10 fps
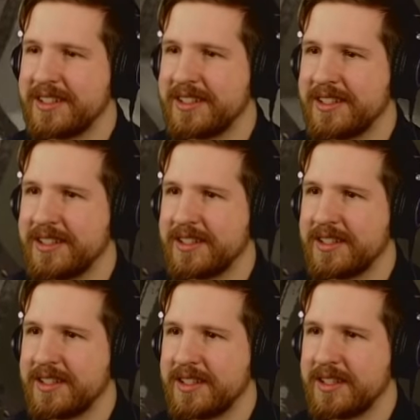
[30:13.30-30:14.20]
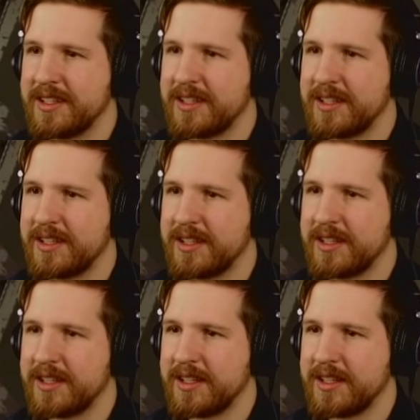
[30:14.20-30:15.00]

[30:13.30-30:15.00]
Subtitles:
[no speech]